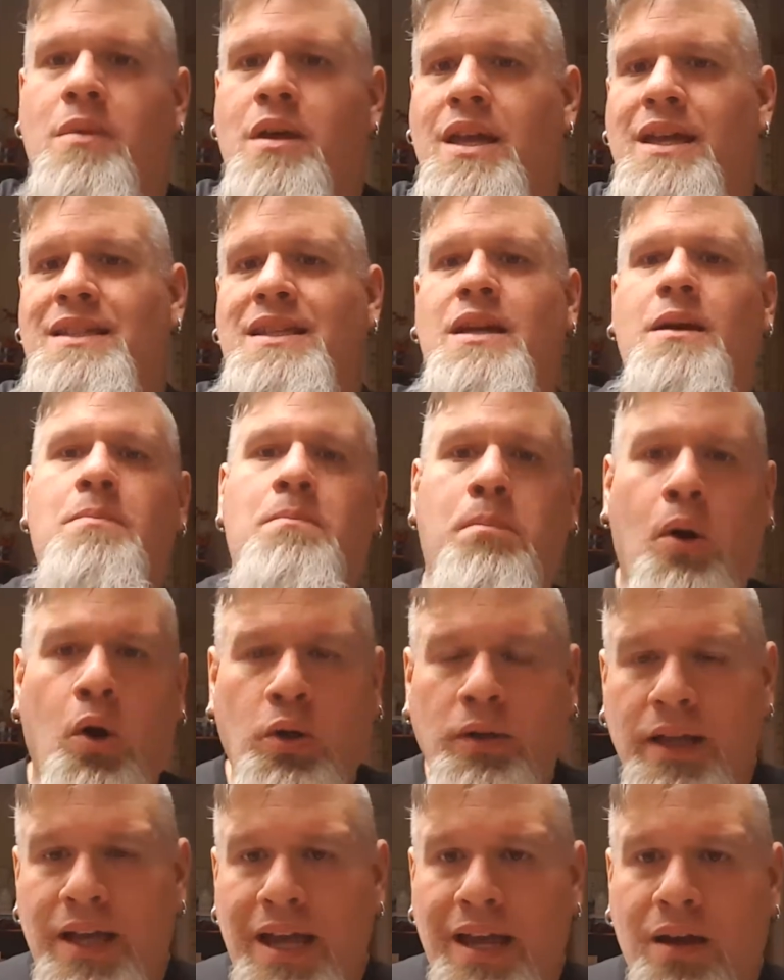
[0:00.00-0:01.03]
is he a
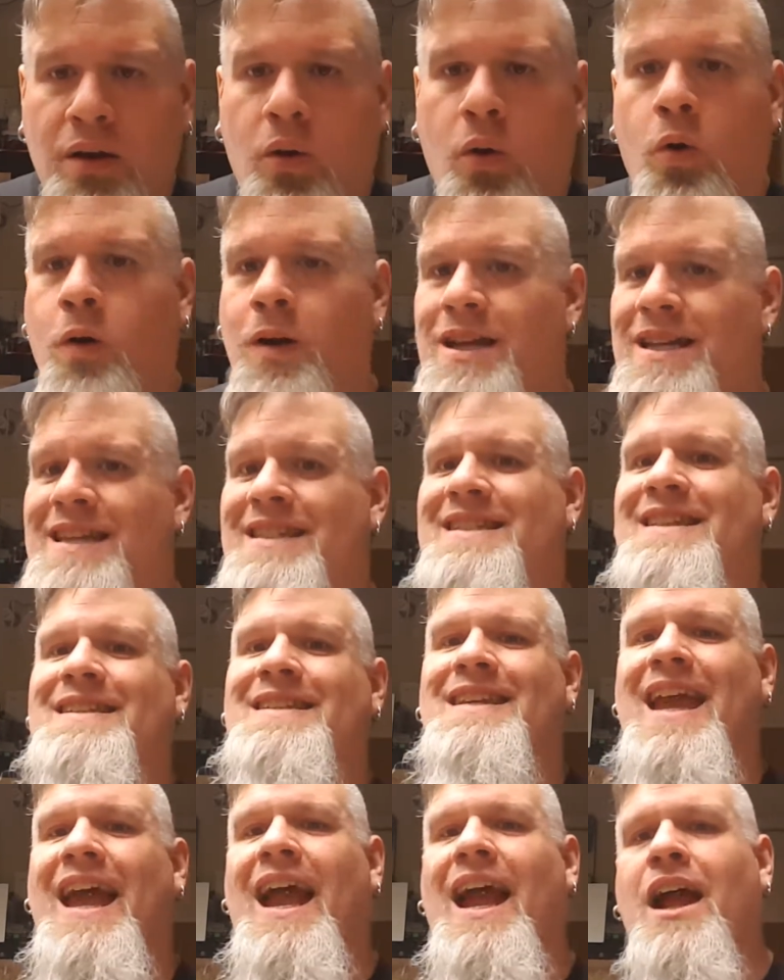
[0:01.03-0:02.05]
bully, or is his
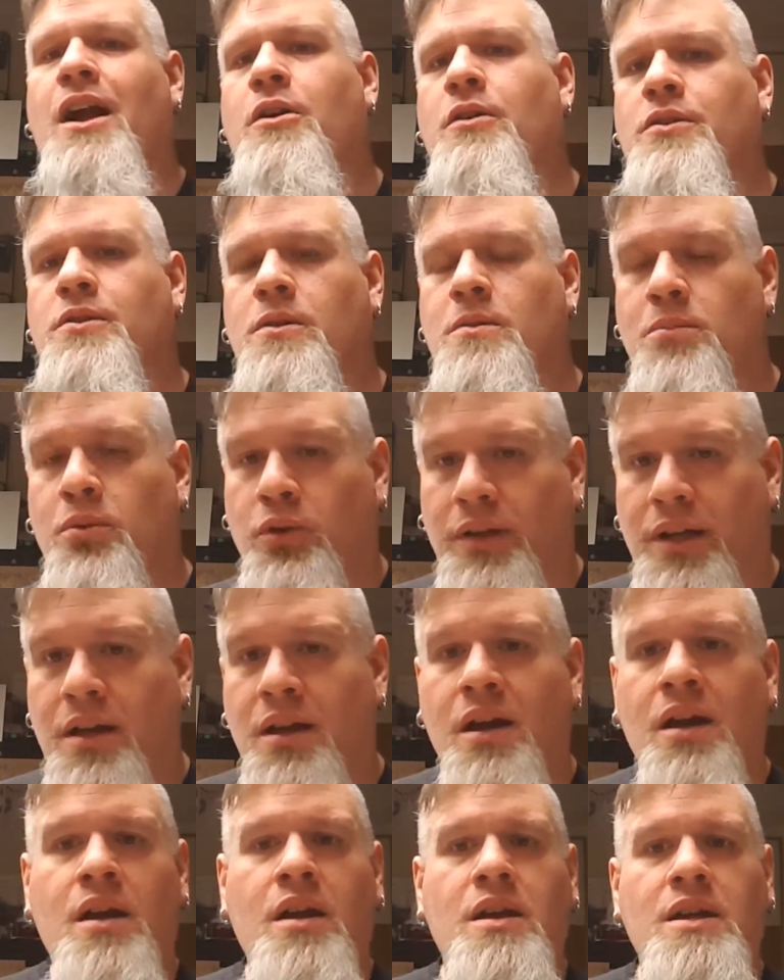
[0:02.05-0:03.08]
character a bully?
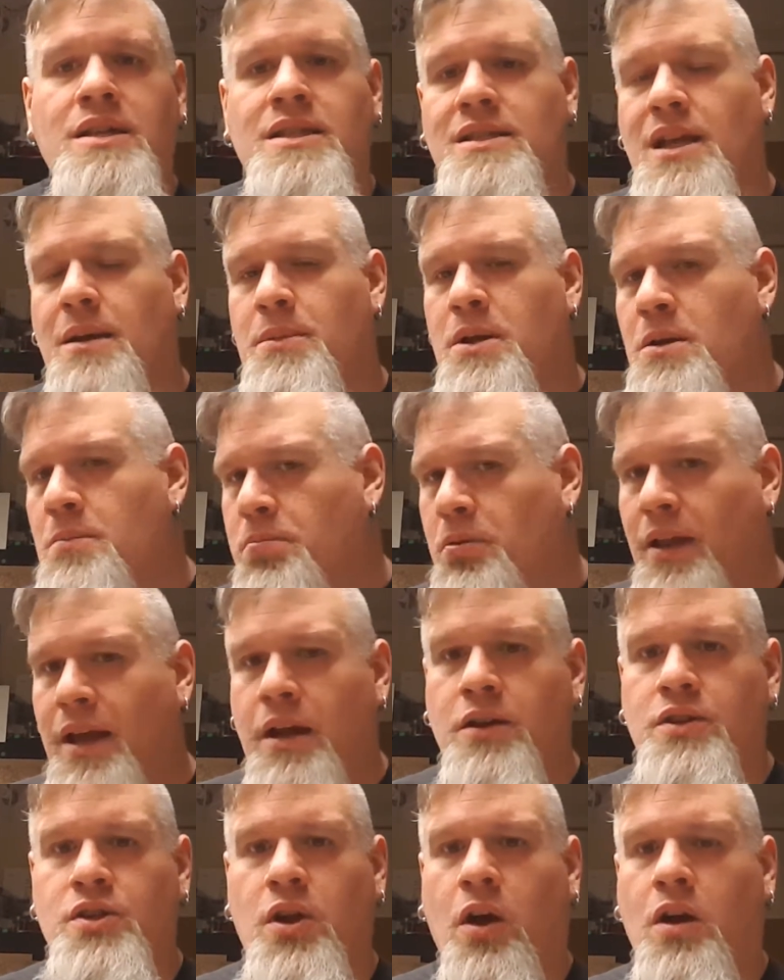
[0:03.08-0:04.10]
Some of your
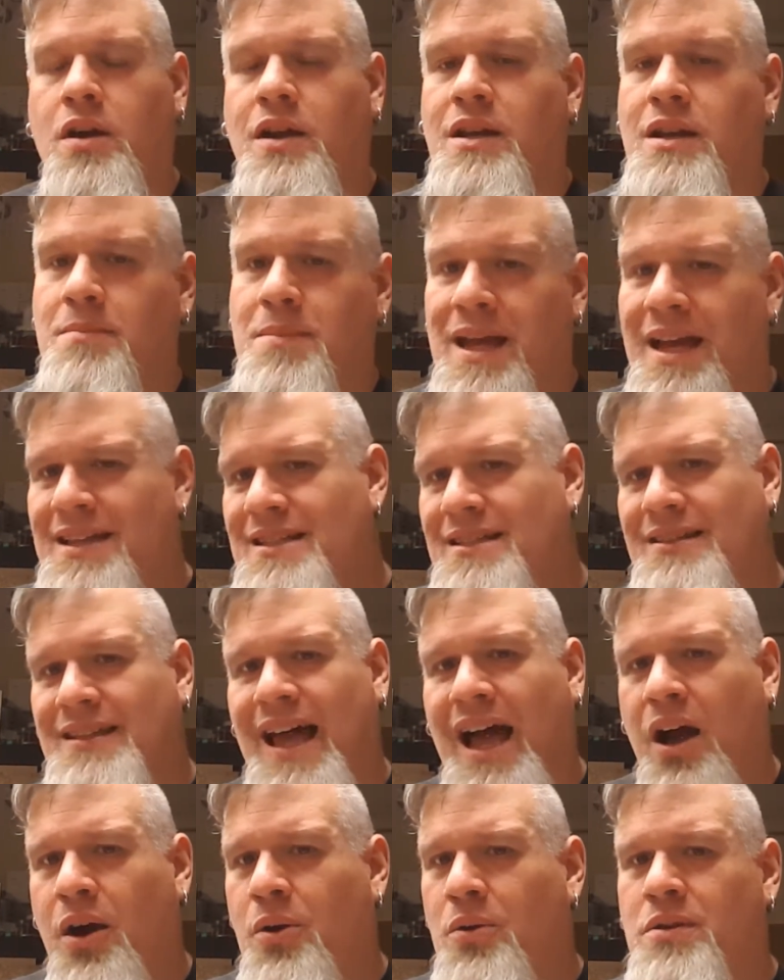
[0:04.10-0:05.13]
players aren't going to be as
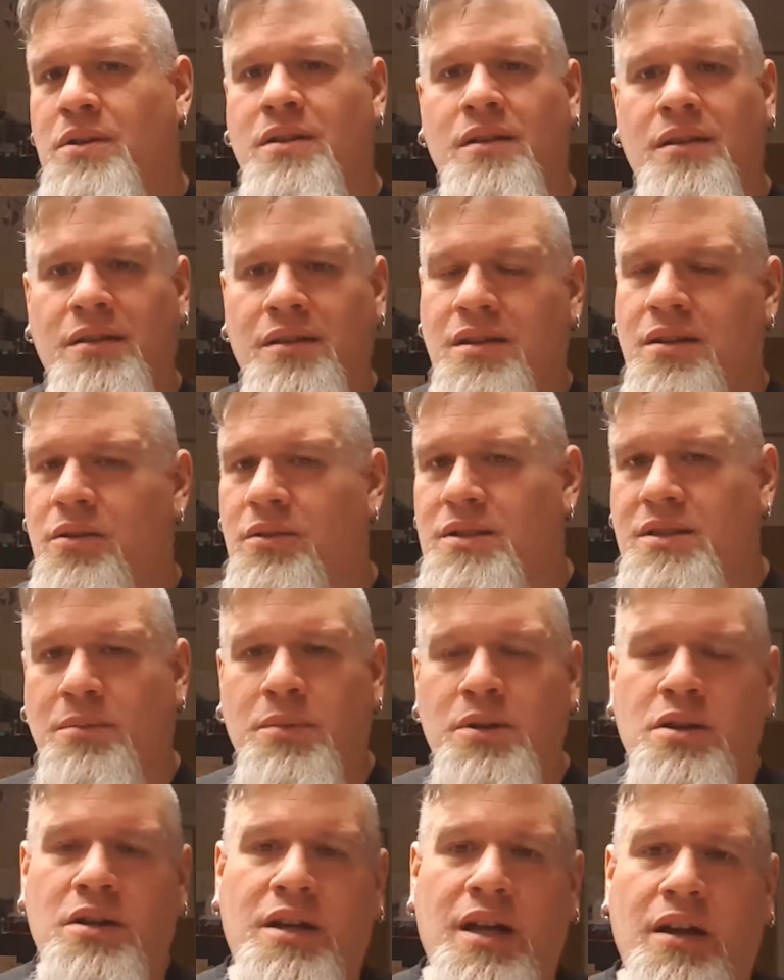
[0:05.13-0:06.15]
loud. Some
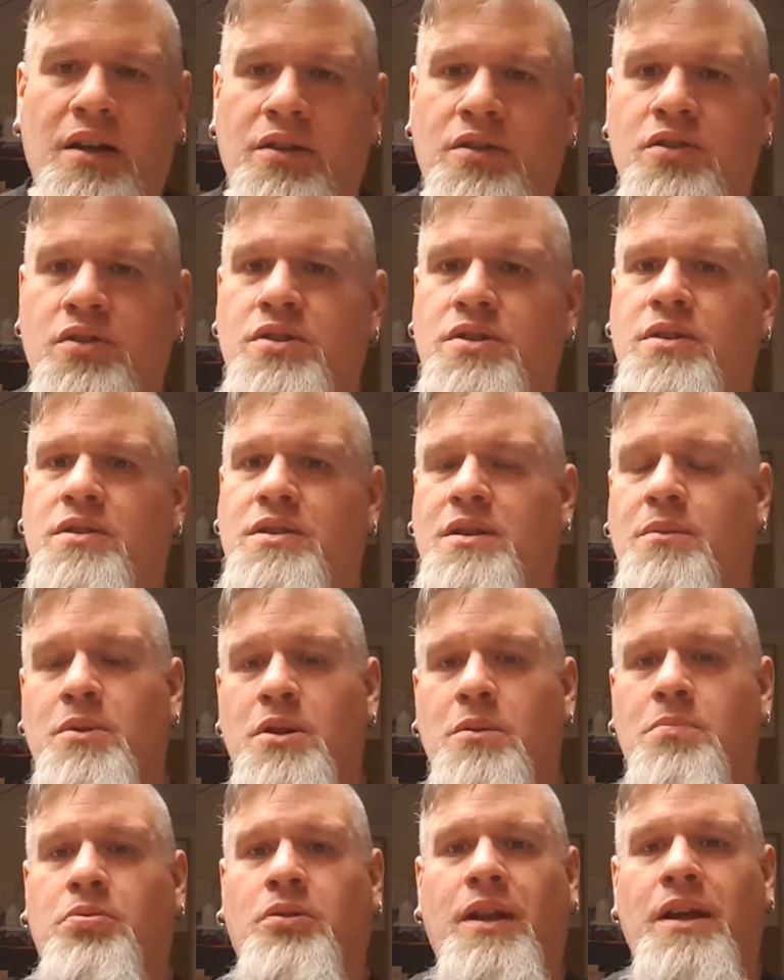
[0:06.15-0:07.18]
of your
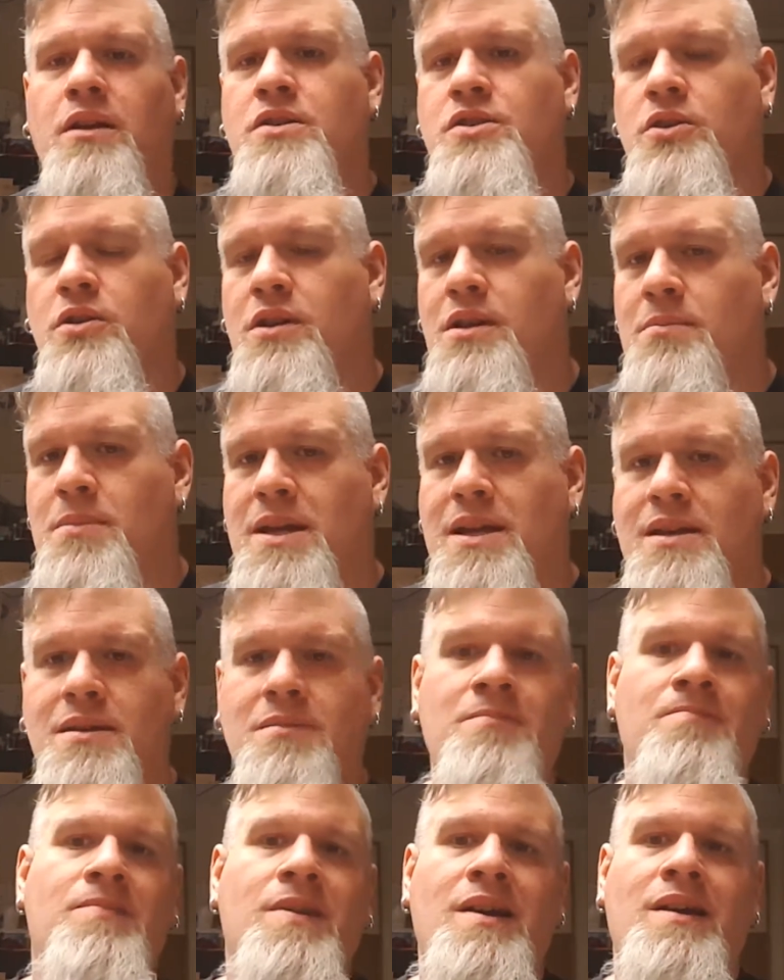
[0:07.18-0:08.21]
players are going to be
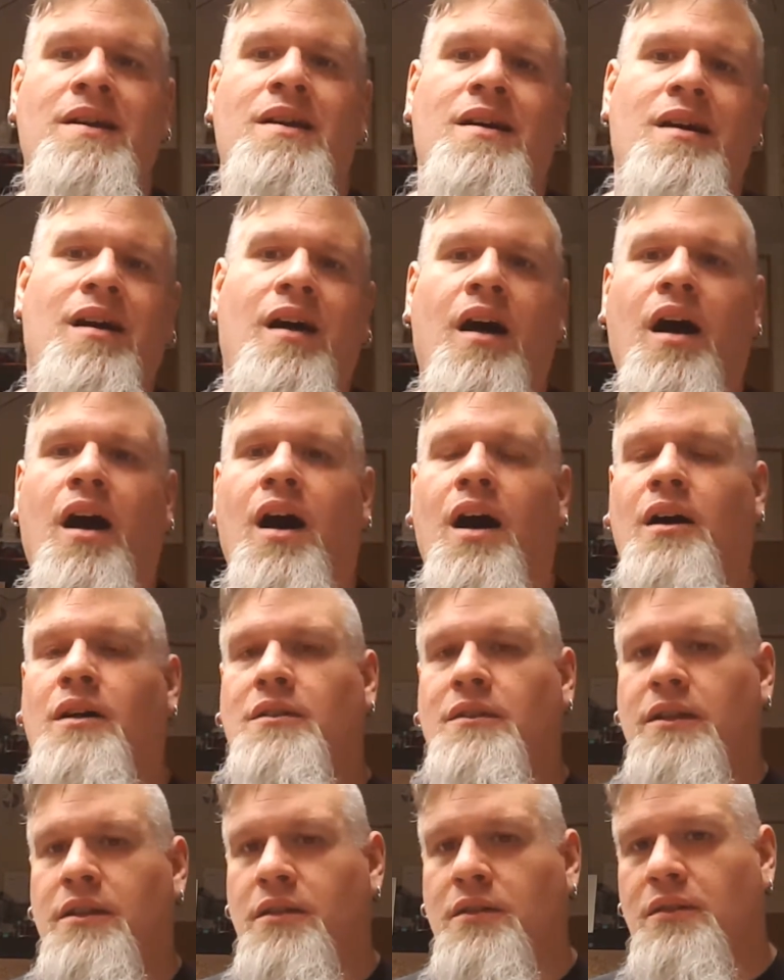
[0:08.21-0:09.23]
a
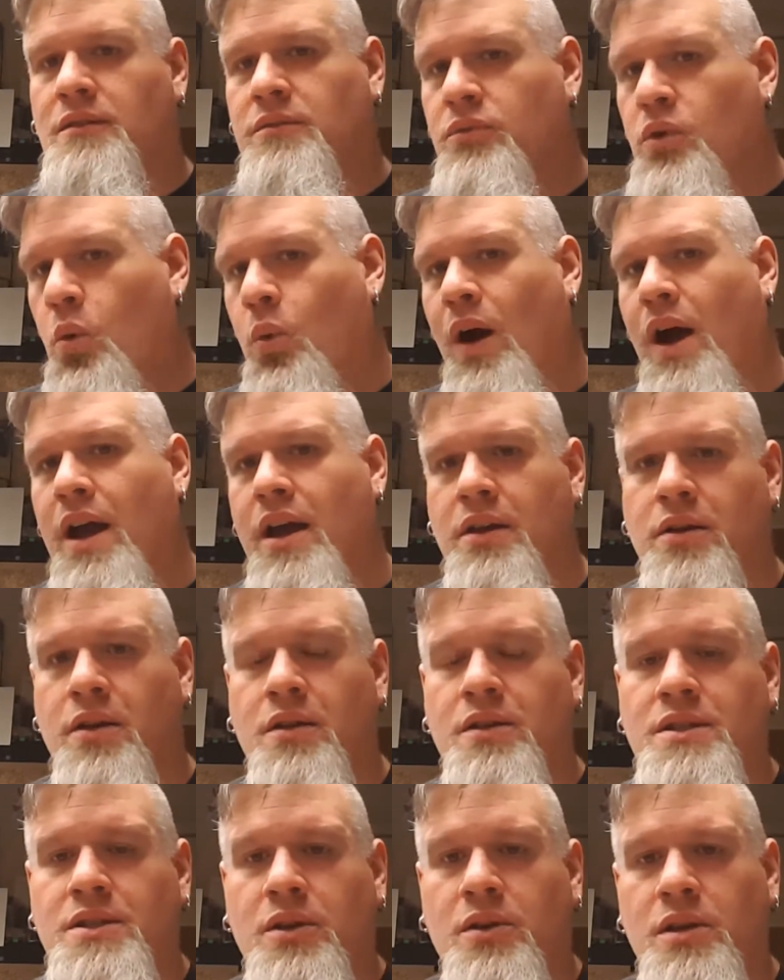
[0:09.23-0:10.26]
little
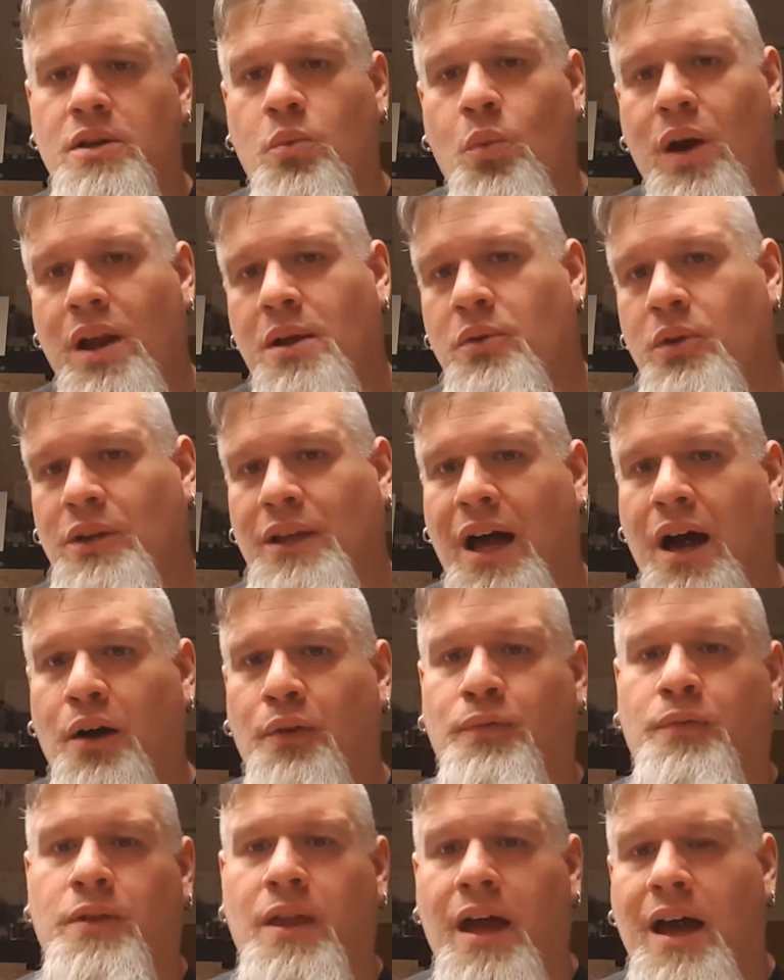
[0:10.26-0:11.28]
quieter, so you want to allow
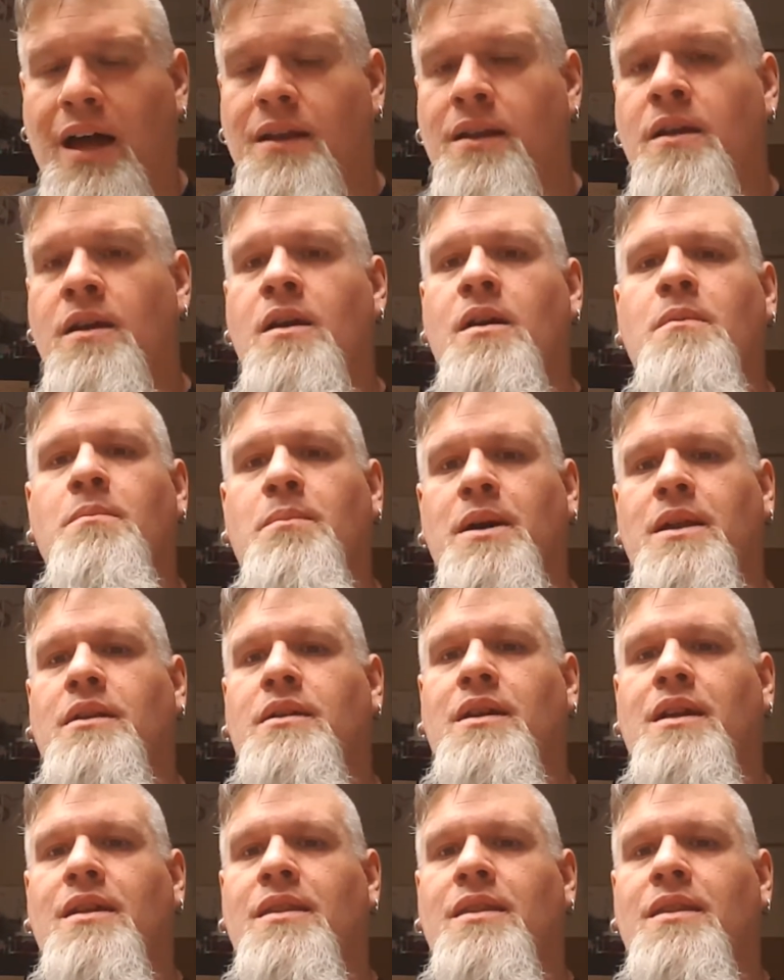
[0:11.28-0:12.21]
for that. But